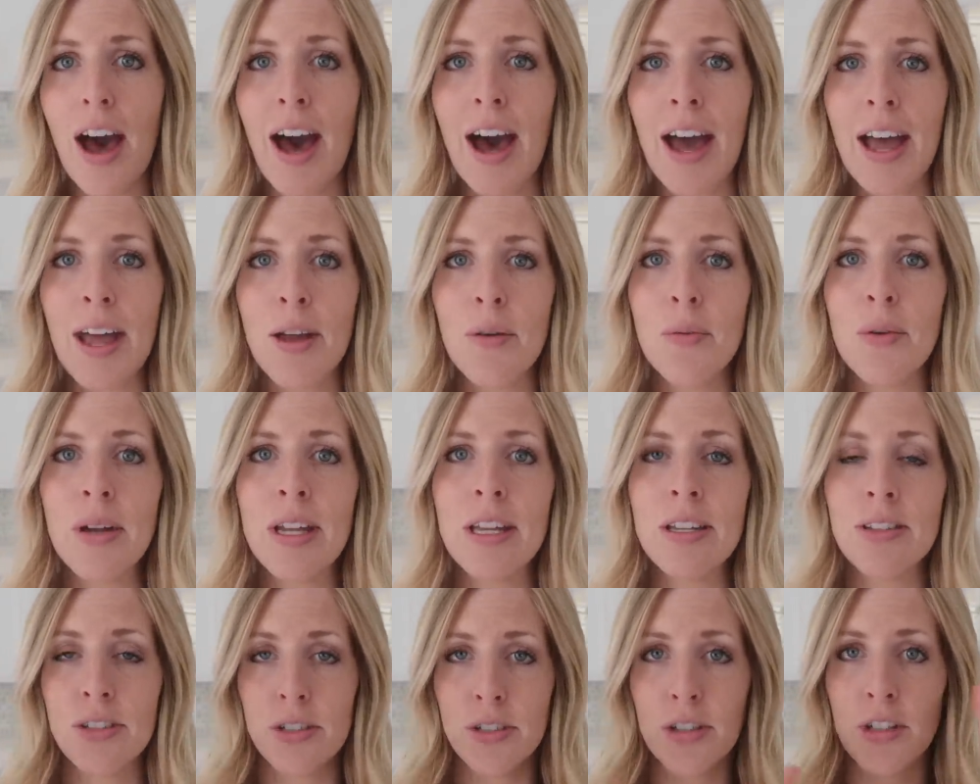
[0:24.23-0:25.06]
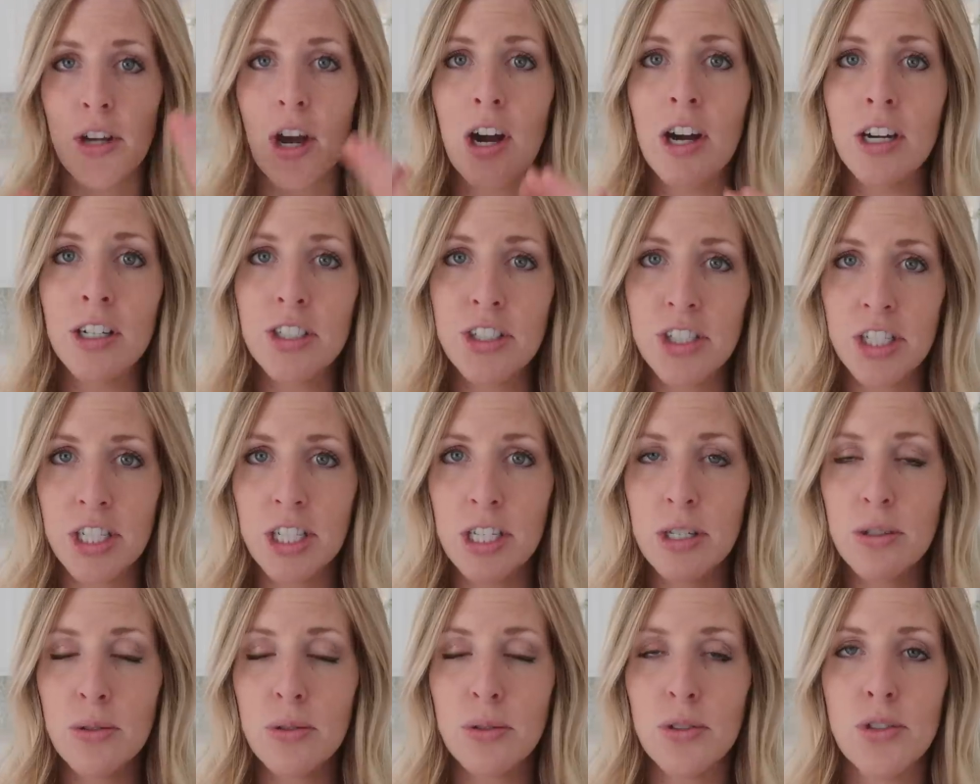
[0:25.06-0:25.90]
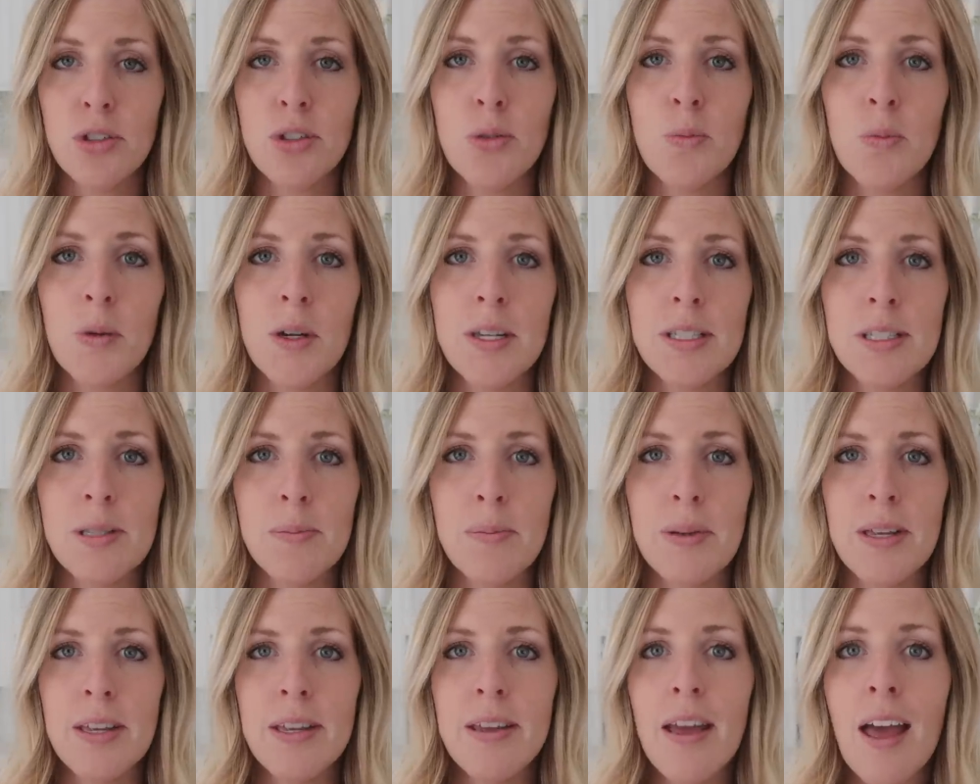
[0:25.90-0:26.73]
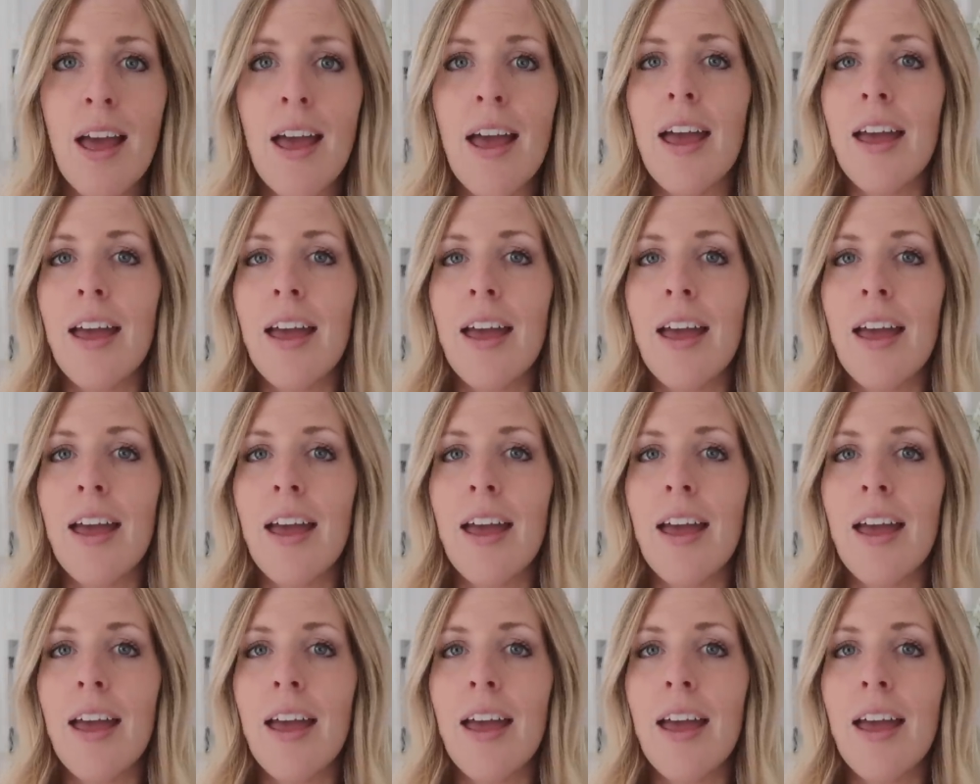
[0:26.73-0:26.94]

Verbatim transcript: I went and took our chicken noodle soup recipe